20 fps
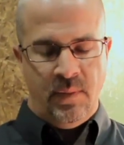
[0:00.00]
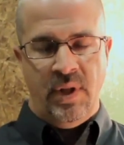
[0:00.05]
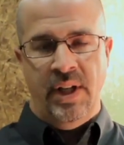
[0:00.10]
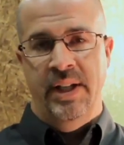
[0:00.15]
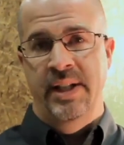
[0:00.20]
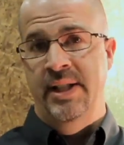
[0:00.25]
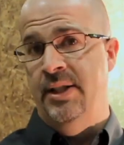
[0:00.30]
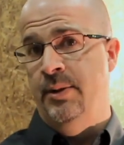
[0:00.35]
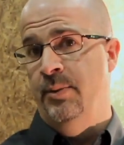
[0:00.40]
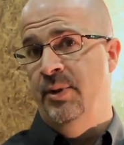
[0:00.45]

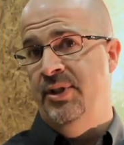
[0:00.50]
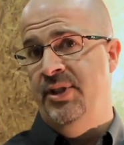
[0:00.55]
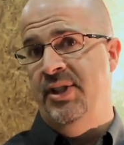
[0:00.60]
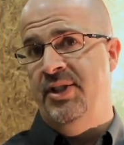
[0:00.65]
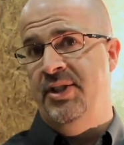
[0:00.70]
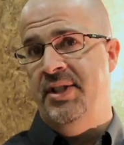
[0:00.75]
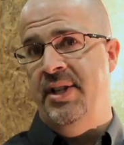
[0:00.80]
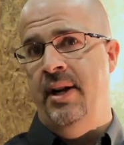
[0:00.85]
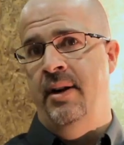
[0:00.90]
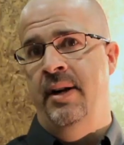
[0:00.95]
It needs to
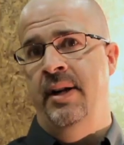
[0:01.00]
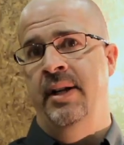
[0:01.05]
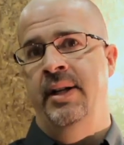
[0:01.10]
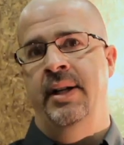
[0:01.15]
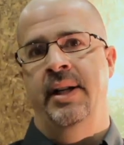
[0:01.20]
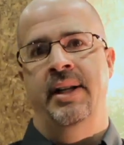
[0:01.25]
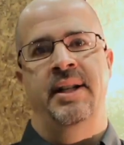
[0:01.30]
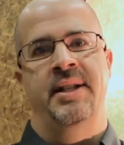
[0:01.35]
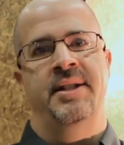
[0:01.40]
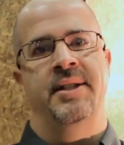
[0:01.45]
resist tearing,
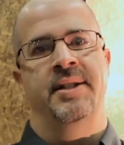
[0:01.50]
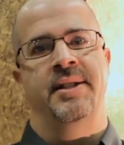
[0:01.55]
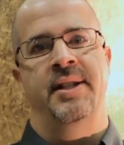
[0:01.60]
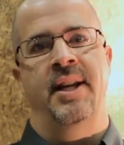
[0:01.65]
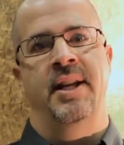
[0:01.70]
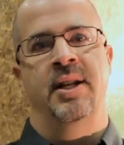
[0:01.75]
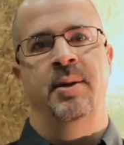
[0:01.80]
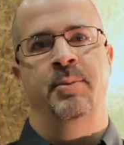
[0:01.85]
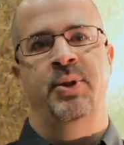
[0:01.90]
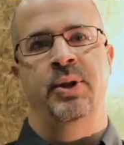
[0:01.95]
it needs to
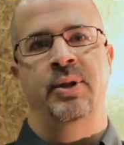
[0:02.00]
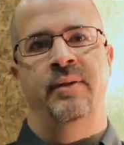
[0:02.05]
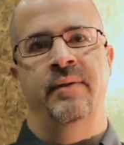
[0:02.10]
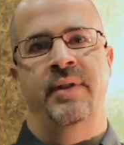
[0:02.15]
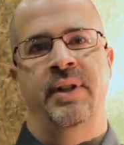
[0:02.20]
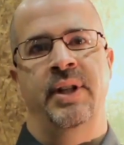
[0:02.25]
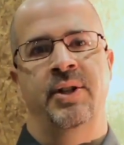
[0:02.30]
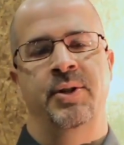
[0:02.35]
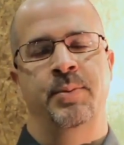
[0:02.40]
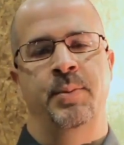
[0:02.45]
stand up to
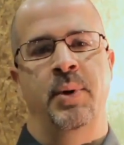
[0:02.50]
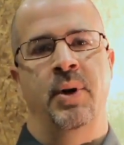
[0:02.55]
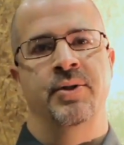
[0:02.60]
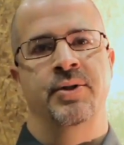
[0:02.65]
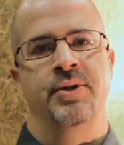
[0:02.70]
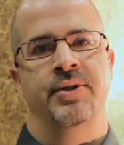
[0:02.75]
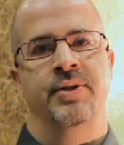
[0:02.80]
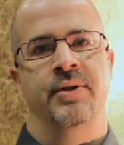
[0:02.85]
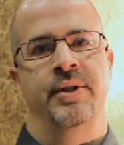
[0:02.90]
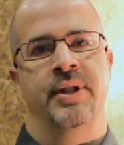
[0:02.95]
UV
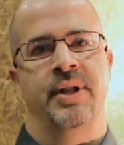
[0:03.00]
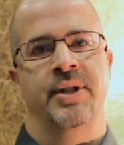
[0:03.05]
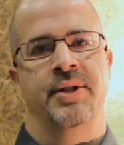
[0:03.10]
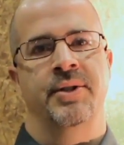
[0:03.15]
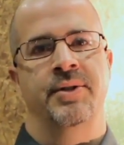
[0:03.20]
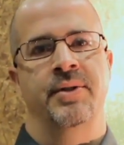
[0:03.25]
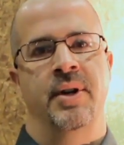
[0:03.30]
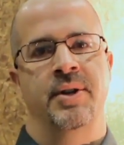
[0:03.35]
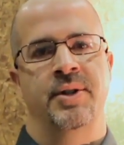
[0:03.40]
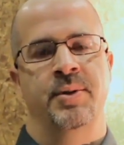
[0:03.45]
exposure during the
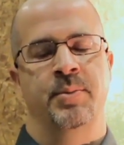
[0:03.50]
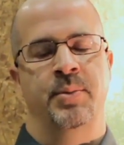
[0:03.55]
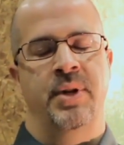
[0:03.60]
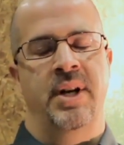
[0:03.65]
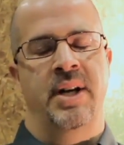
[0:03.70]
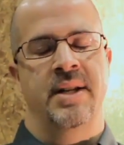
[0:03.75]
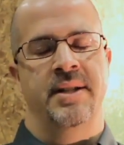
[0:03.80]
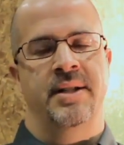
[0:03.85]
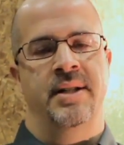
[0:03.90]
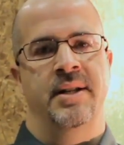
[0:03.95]
construction
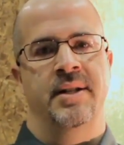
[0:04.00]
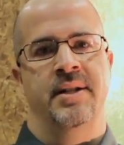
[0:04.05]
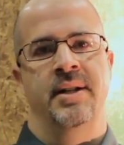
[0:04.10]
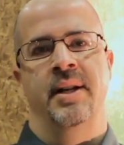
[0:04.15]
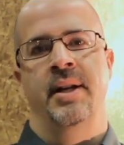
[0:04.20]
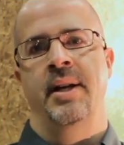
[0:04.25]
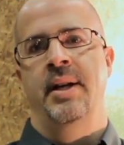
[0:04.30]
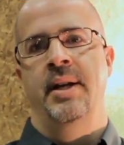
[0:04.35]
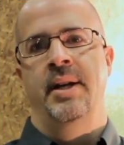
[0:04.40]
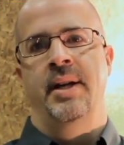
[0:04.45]
process,
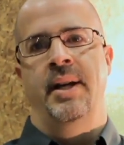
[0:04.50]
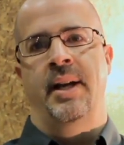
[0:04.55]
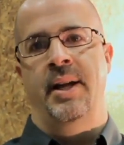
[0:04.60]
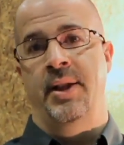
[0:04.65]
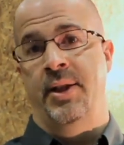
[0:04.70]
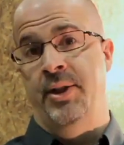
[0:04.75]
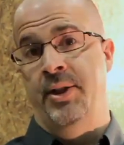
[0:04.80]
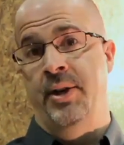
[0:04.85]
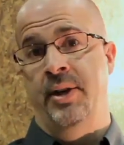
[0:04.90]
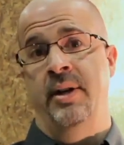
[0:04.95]

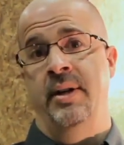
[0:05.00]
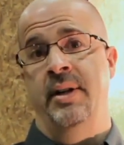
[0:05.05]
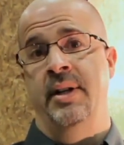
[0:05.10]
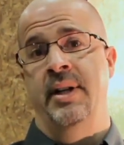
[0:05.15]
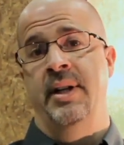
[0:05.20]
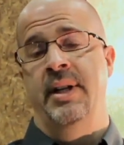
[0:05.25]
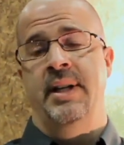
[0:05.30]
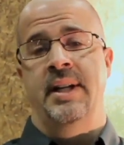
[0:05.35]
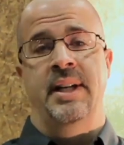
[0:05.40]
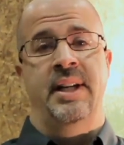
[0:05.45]
and third,
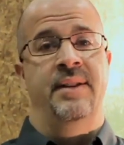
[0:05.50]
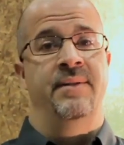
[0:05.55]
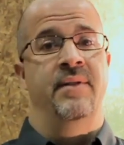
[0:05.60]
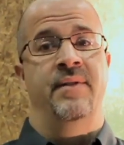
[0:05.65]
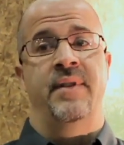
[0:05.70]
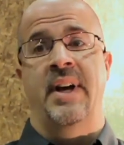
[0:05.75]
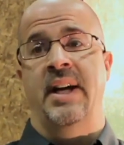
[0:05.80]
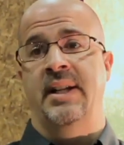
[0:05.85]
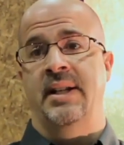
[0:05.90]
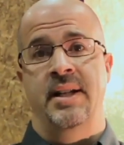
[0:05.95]
if in
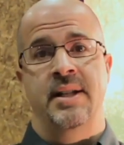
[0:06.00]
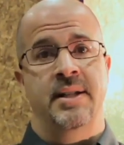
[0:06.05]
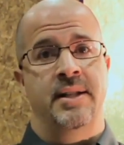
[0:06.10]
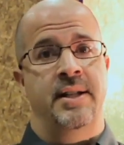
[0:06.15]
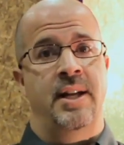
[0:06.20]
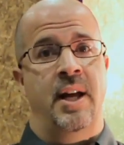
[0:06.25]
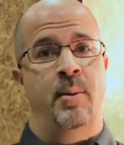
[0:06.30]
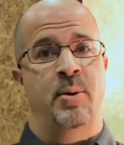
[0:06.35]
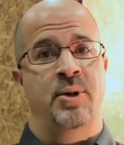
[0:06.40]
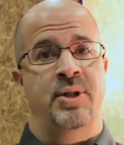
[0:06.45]
fact it is
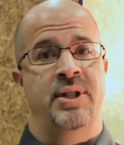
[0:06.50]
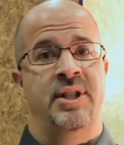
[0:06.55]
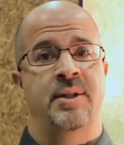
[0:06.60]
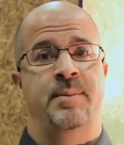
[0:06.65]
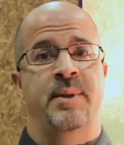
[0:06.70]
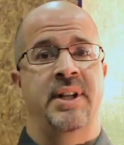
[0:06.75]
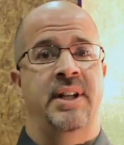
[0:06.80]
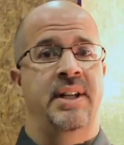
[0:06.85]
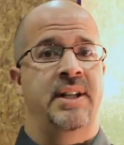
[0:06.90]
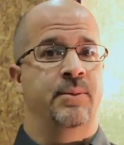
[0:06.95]
damaged, it needs
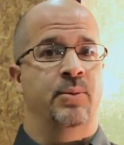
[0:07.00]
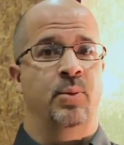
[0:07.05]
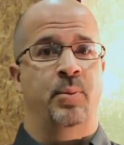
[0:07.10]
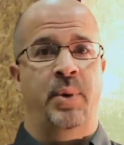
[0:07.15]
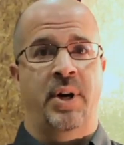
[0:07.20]
to be easily